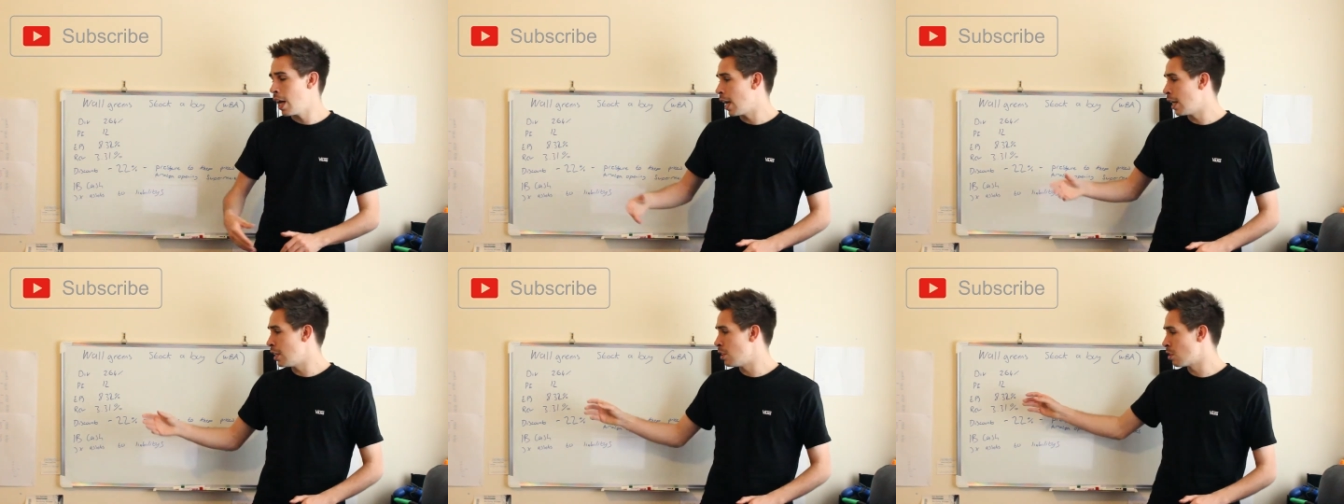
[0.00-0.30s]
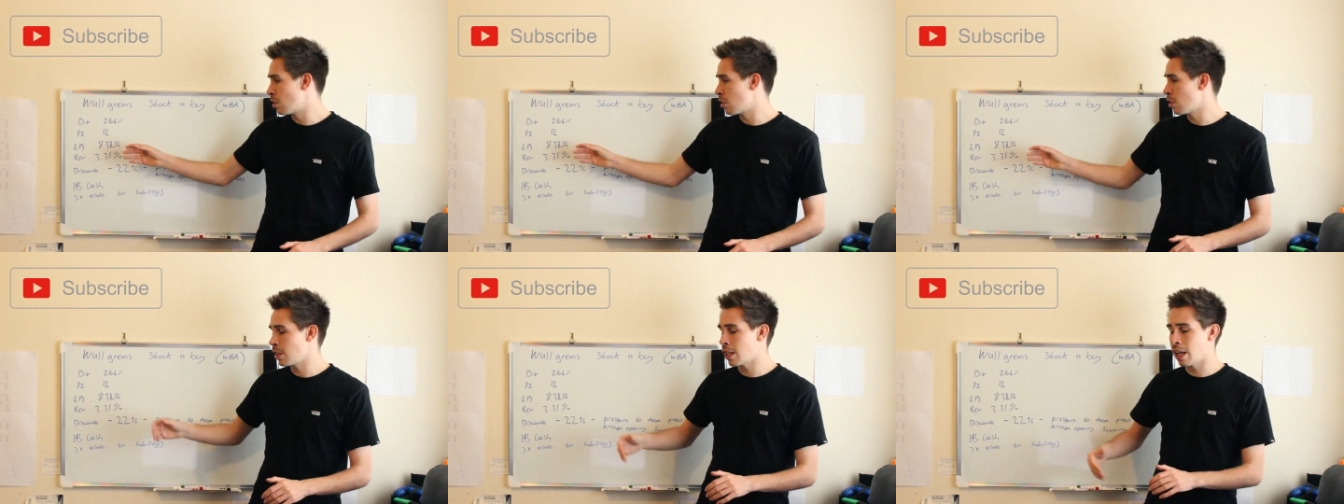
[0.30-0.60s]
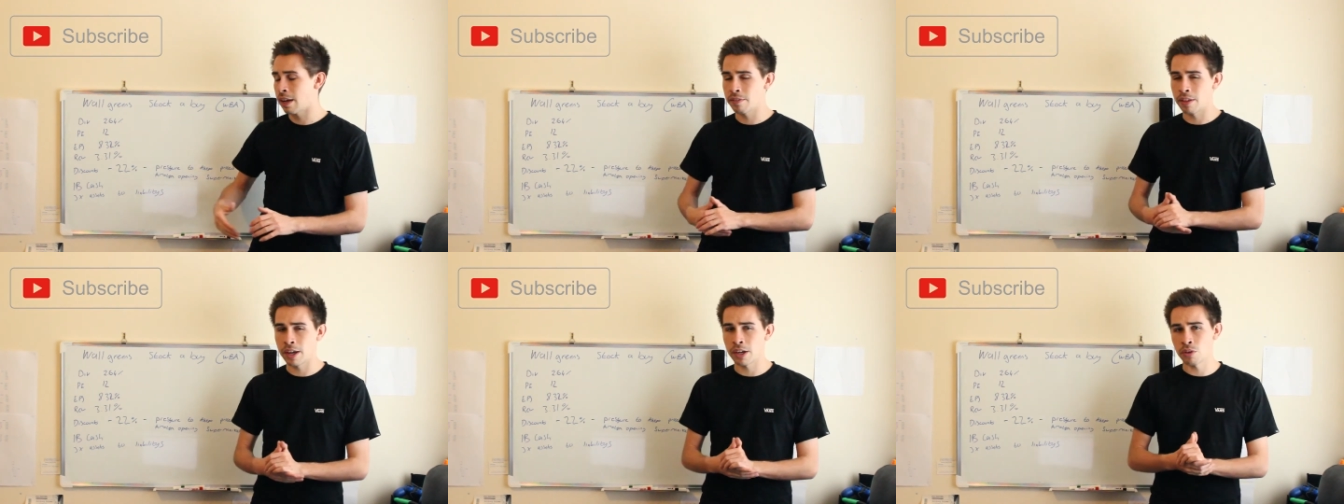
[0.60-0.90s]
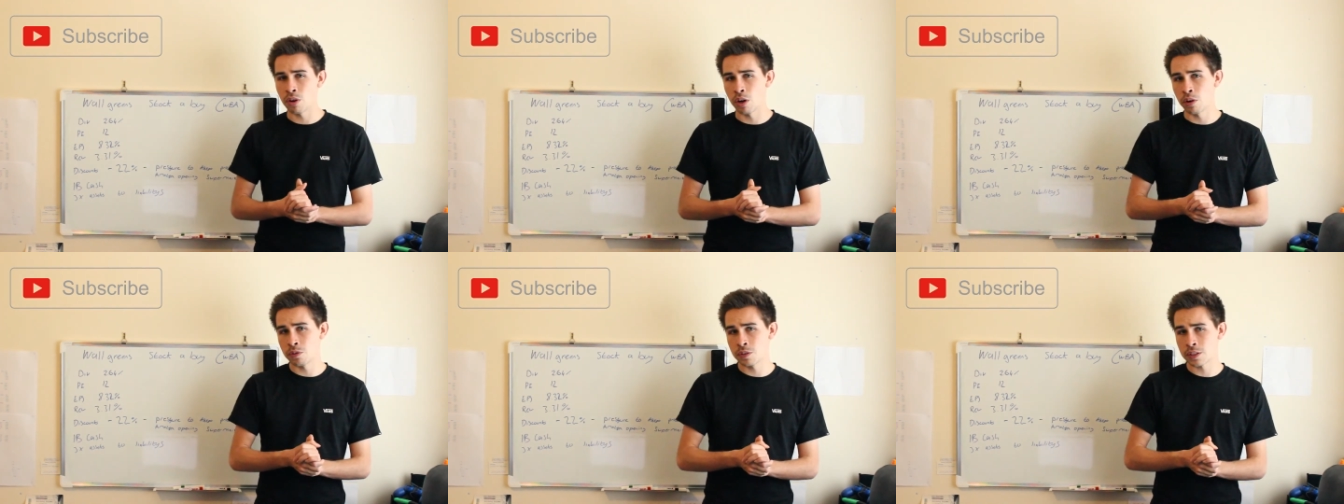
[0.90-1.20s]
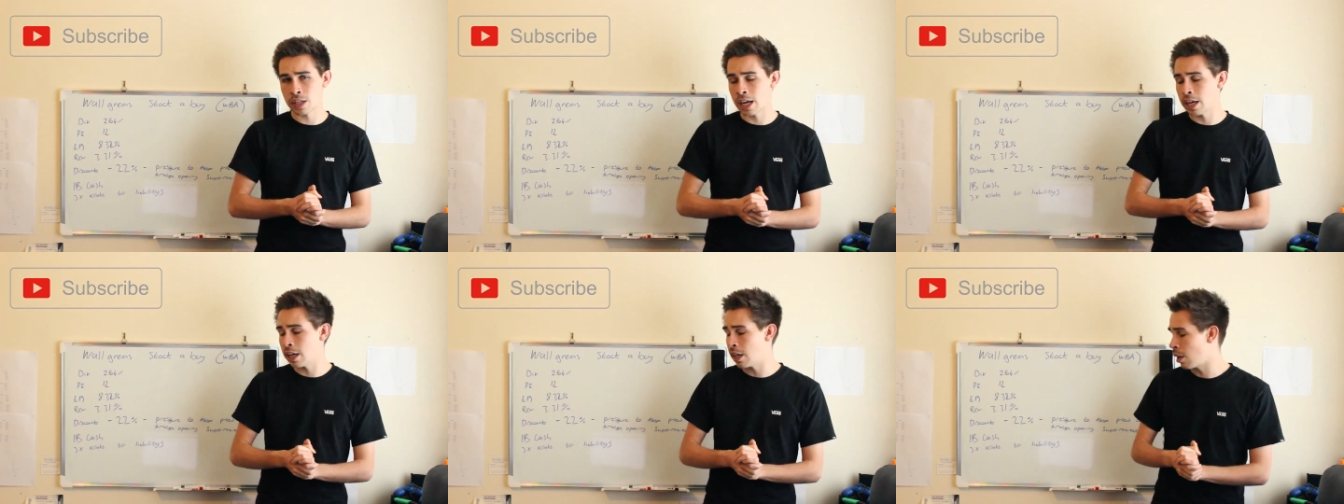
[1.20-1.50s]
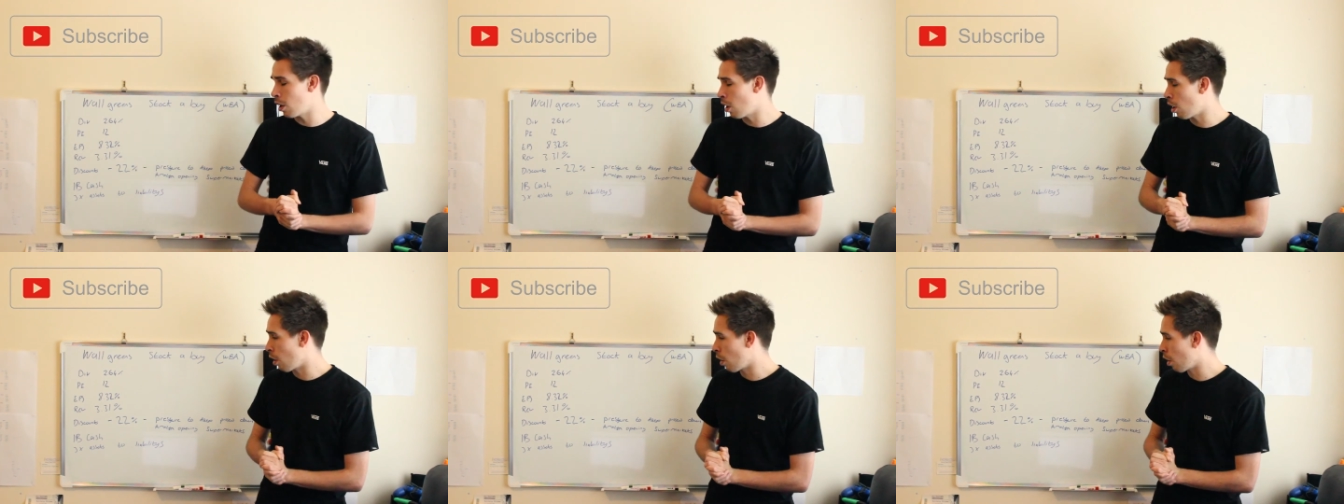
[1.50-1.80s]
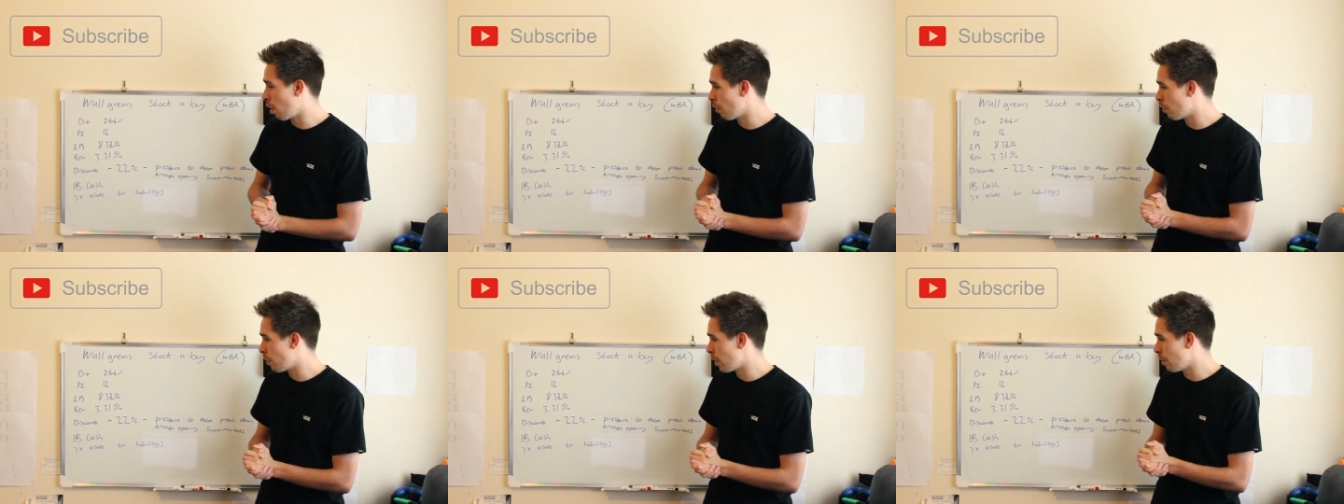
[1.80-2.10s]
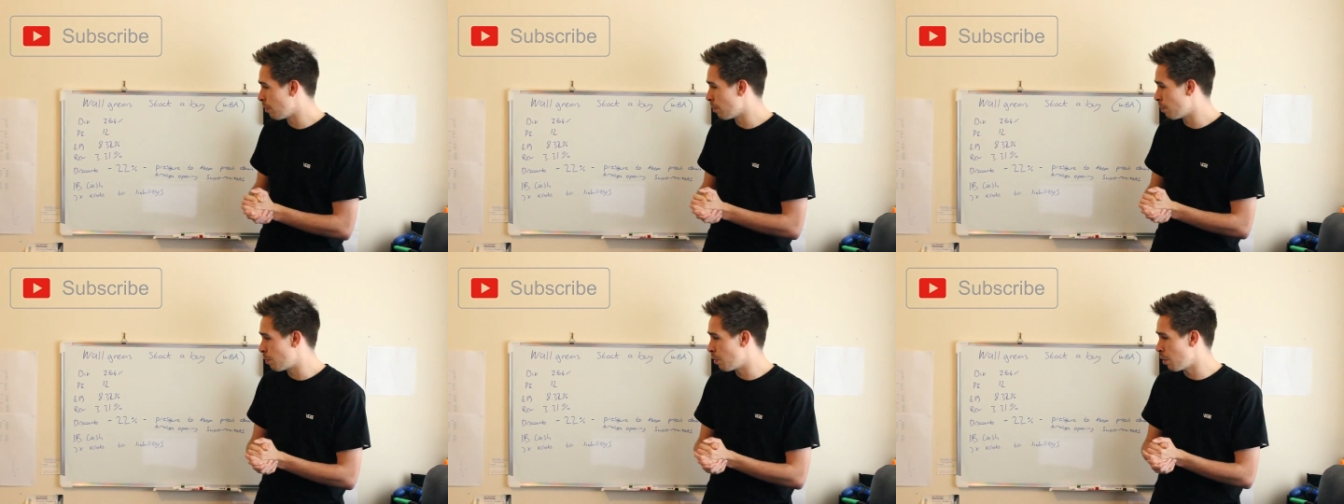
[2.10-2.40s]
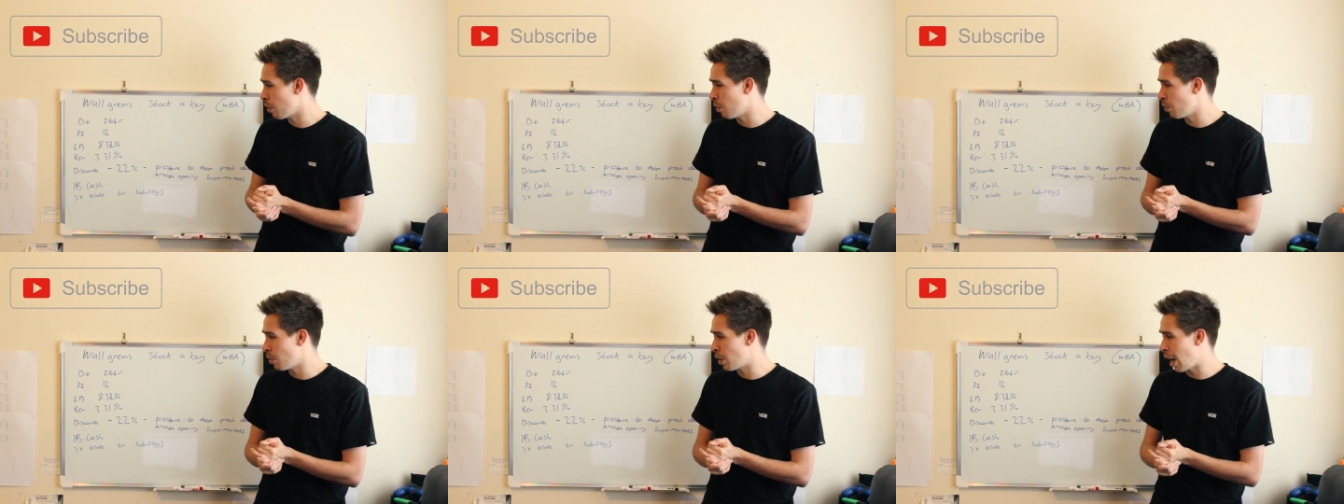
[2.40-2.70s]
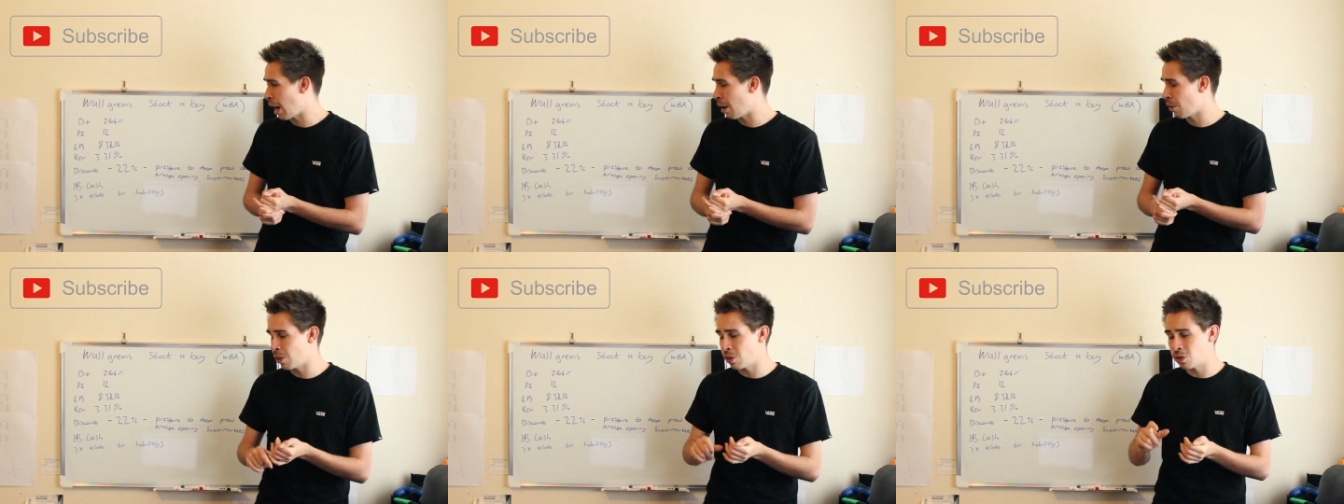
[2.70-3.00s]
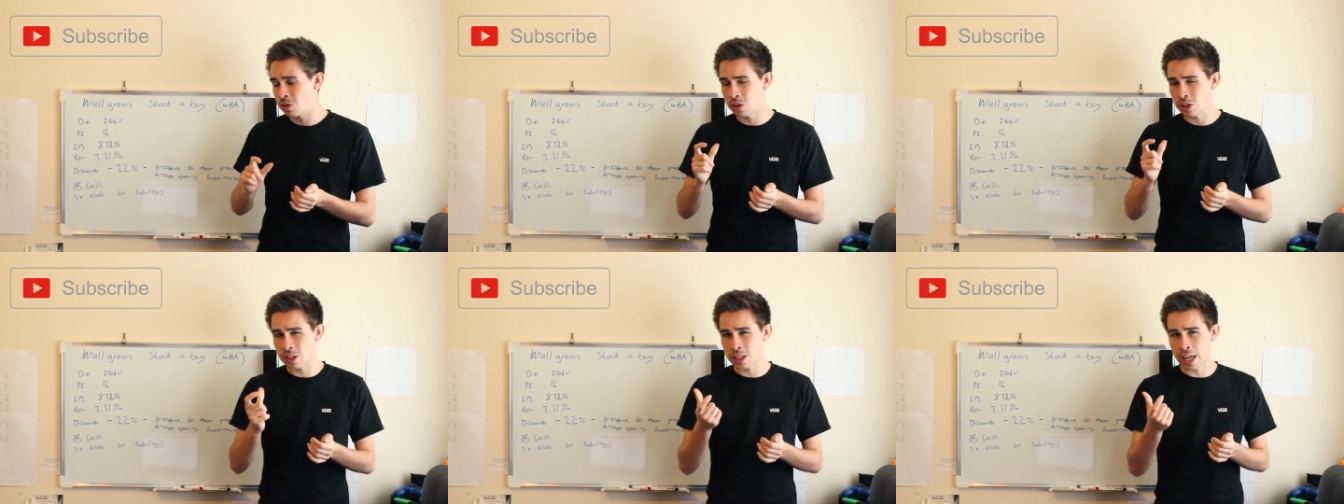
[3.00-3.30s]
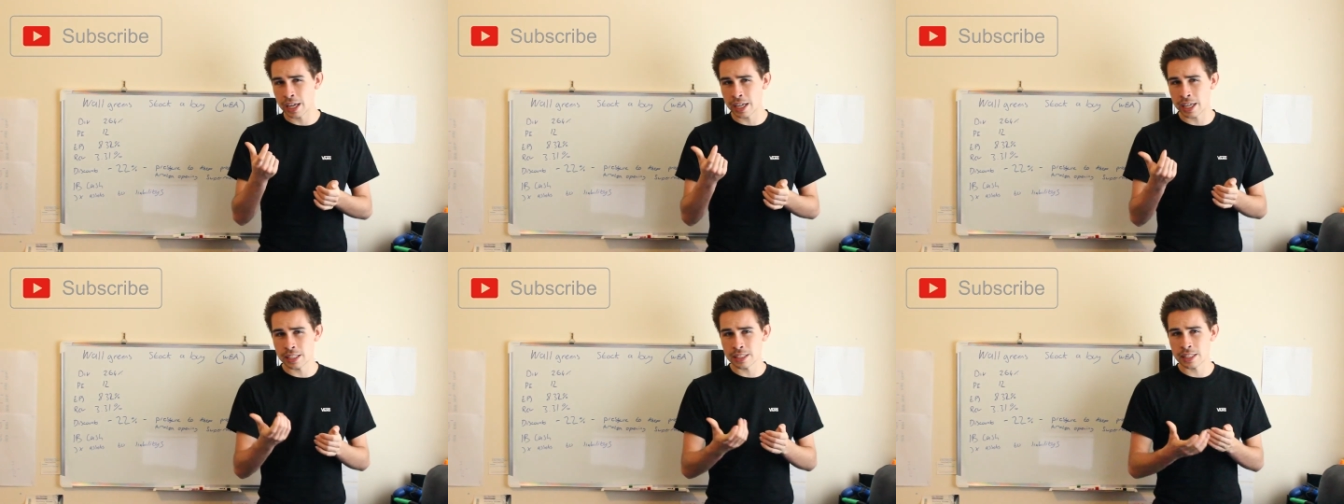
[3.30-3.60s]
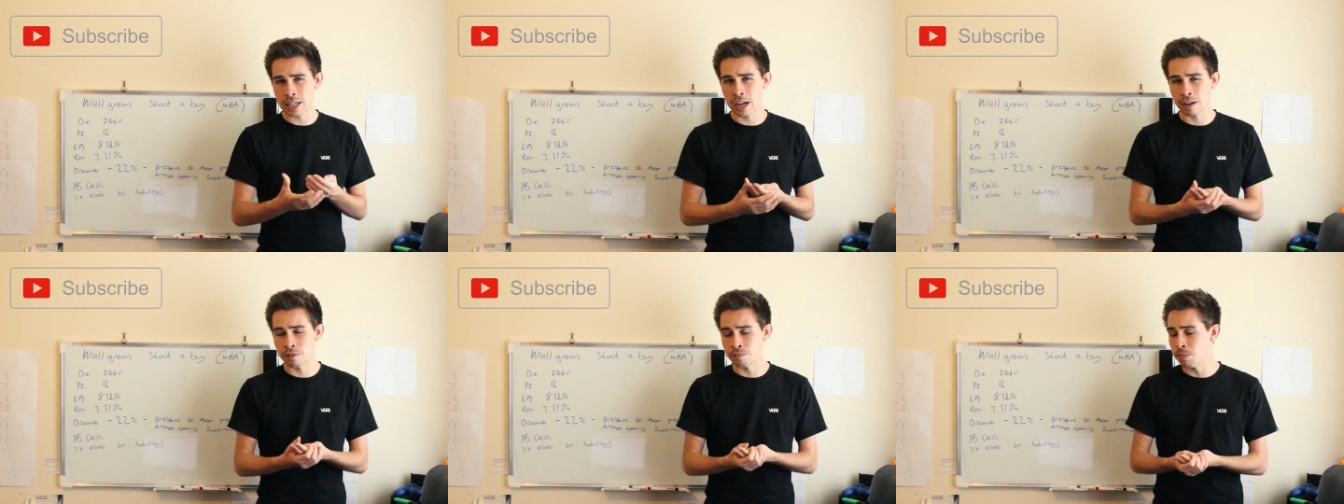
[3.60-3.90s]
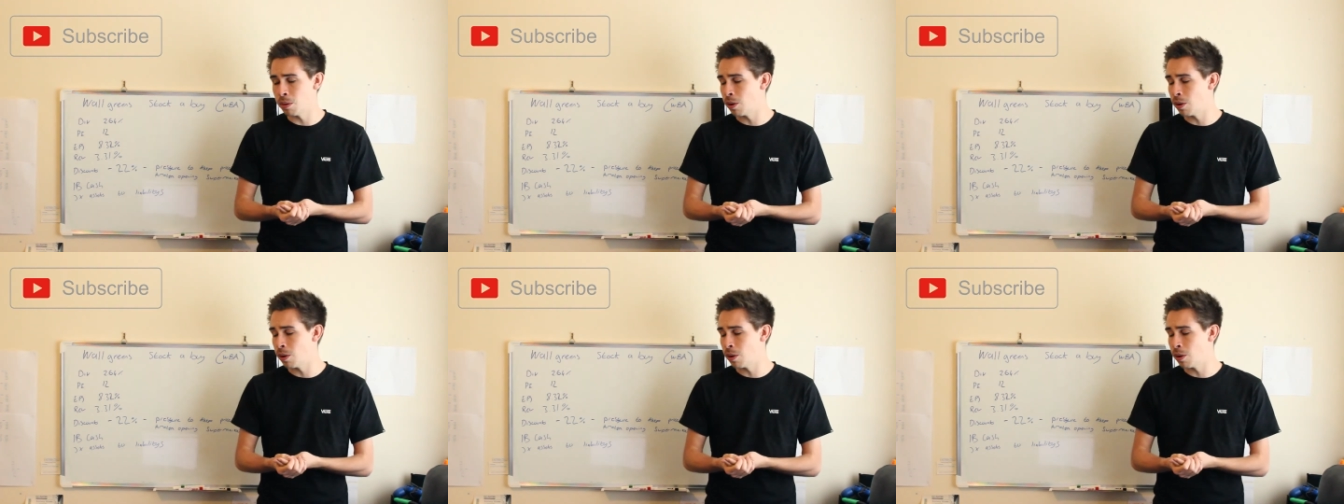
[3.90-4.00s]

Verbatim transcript: it just doesn't have that growth side of it for that I'd just like it to have.